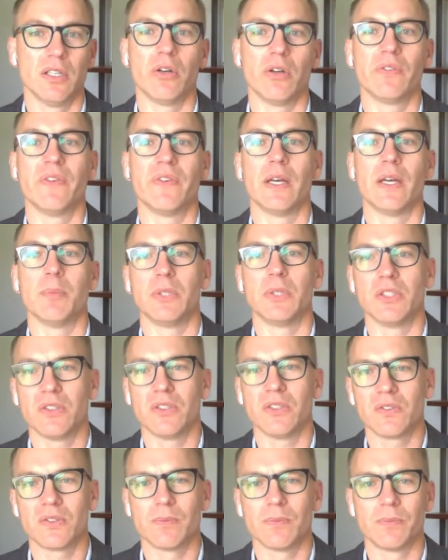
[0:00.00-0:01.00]
our families.
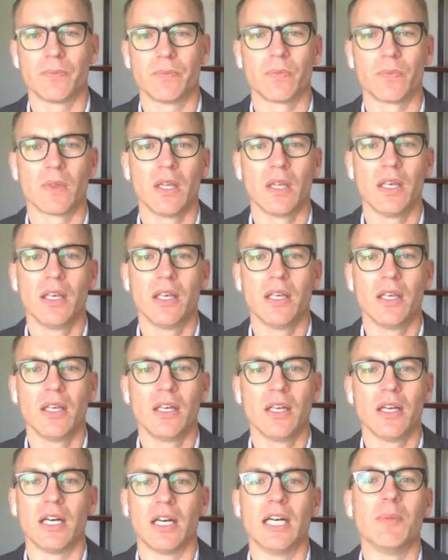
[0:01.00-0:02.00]

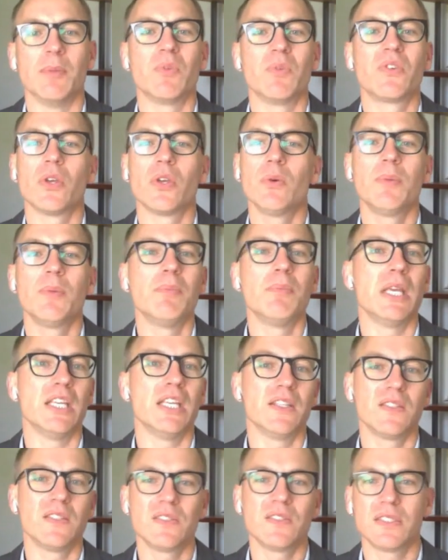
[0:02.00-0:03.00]
I am so
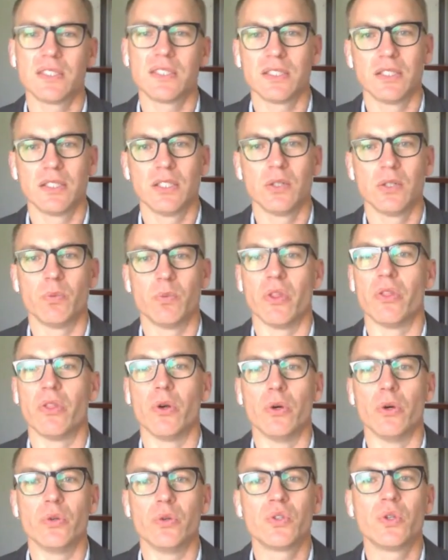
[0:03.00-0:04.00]
amazed with
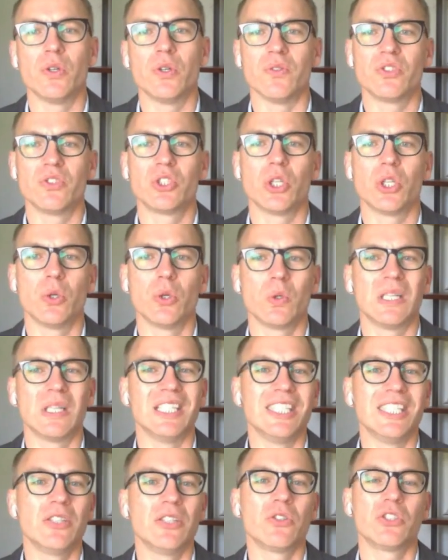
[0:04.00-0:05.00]
those who have showed
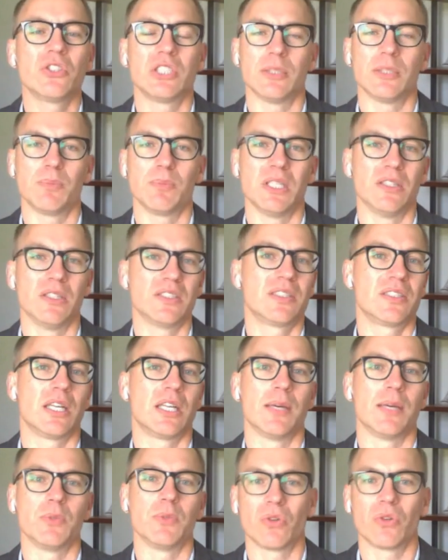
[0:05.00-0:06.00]
leadership in this
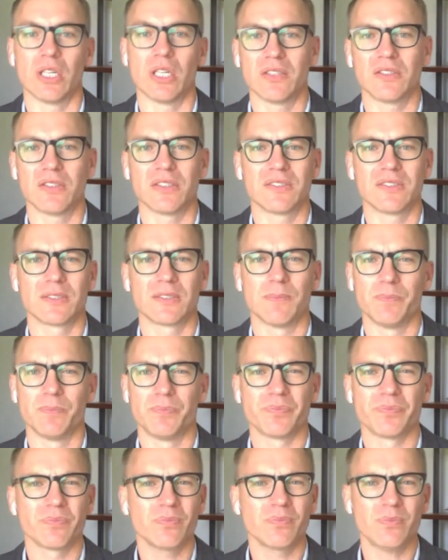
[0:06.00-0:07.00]
time of crisis.
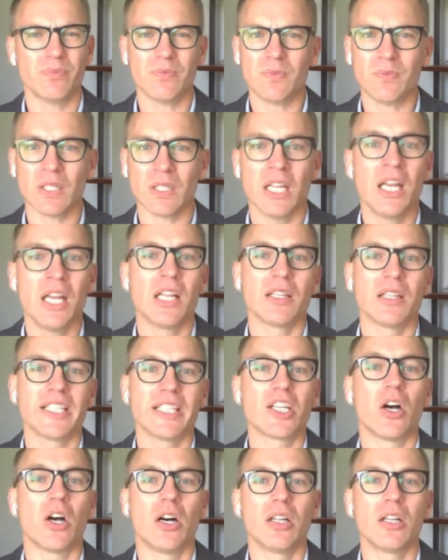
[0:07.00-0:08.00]

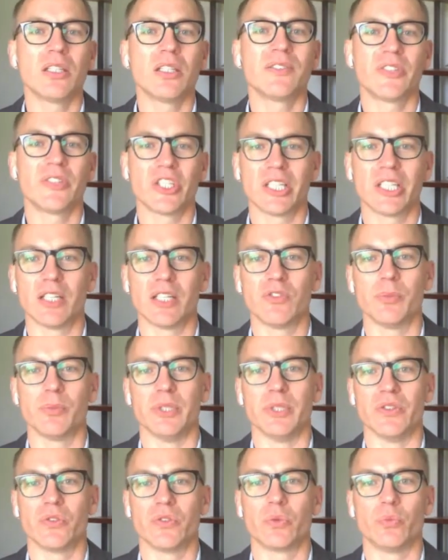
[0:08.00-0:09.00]
Like all of our
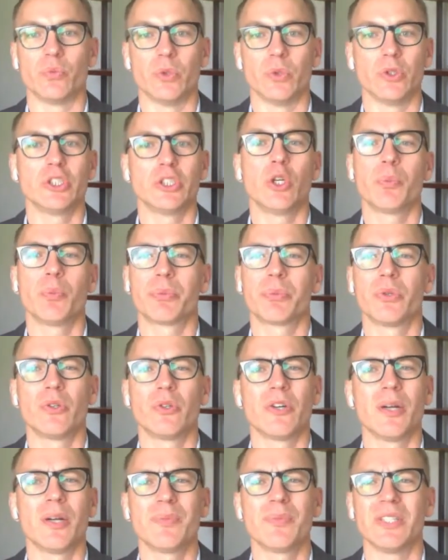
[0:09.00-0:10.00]
governments, rolling out
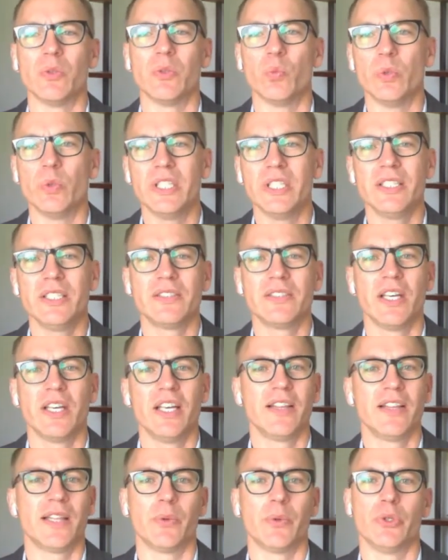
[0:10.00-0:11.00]
programs in weeks
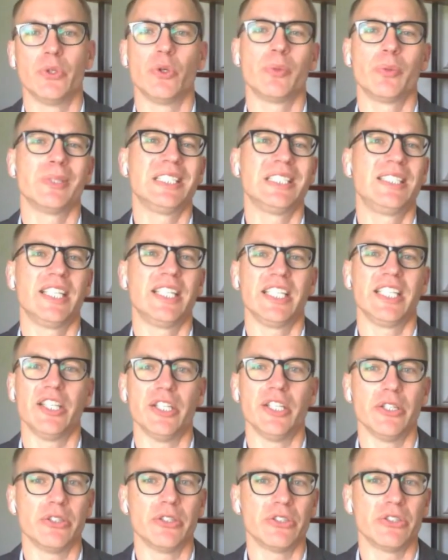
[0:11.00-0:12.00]
that would normally take
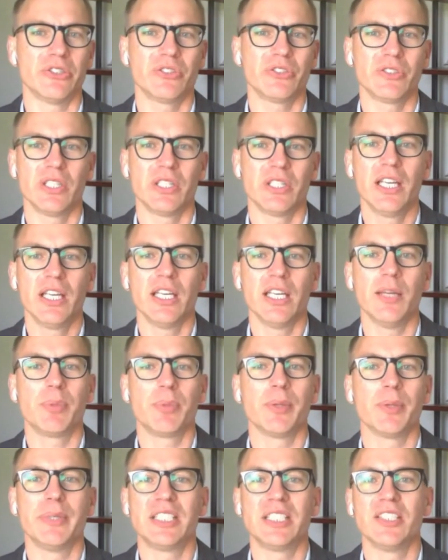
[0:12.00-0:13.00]
years,
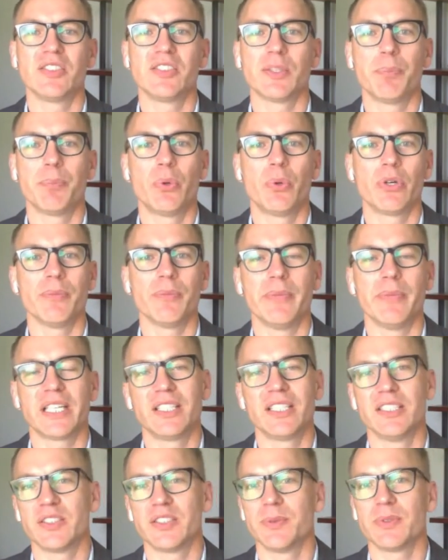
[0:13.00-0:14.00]
implementing support
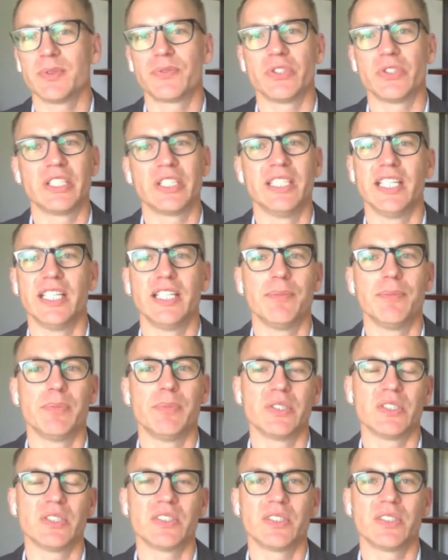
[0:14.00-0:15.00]
mechanisms for Canadian
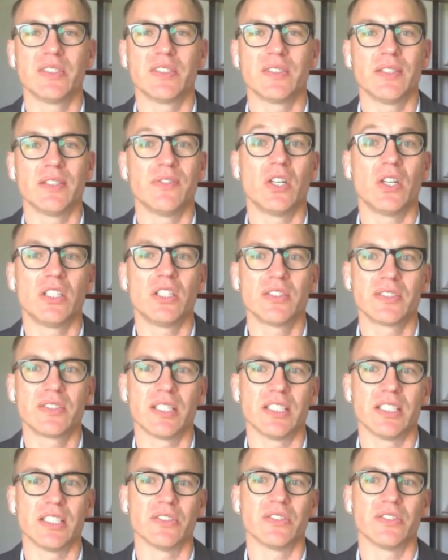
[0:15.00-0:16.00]
businesses of all
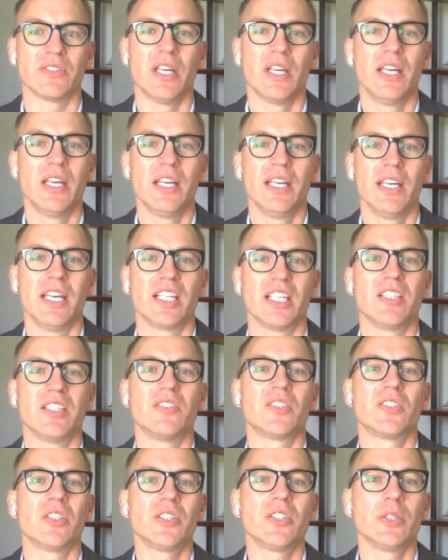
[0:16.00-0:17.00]
sizes, and
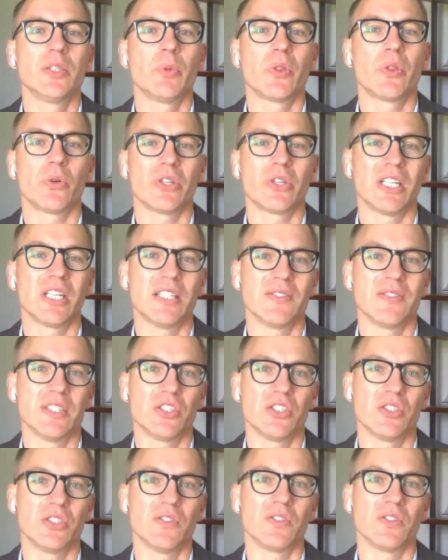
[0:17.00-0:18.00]
consulting with
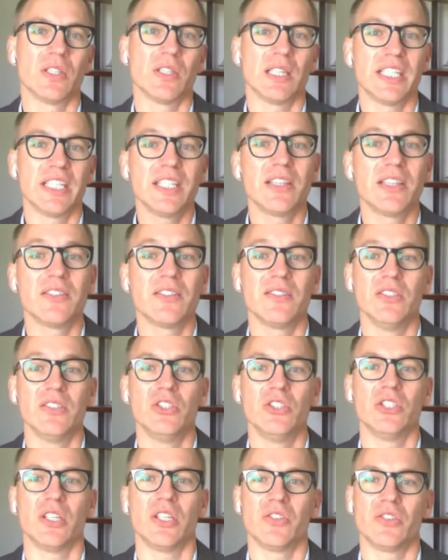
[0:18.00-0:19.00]
organizations like the
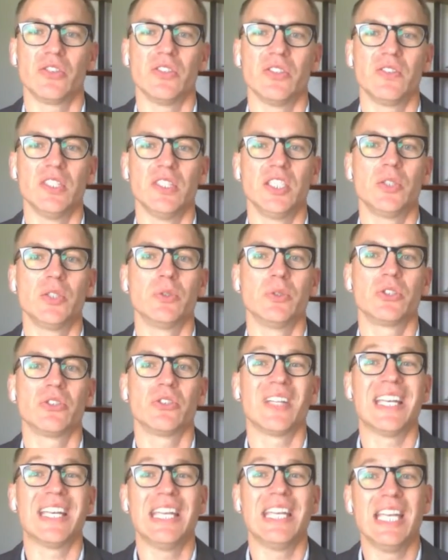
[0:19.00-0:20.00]
CGLCC to
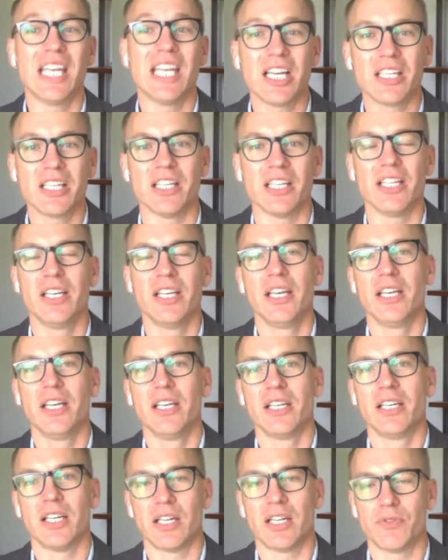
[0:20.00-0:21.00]
ensure that none
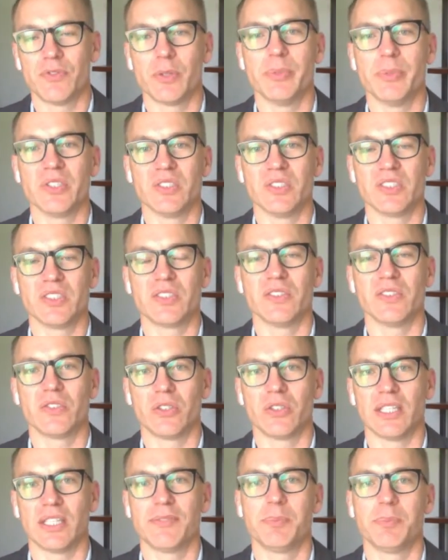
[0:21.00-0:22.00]
of our businesses
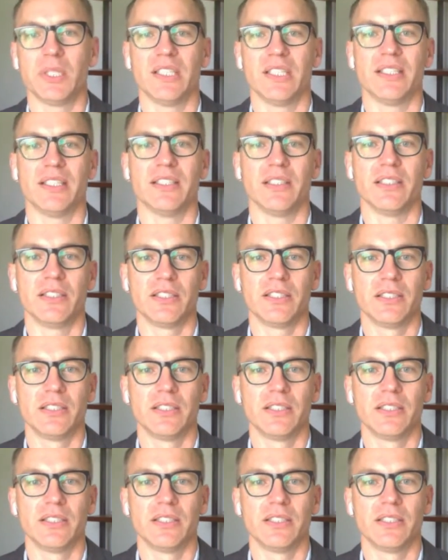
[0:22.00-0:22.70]
are left behind.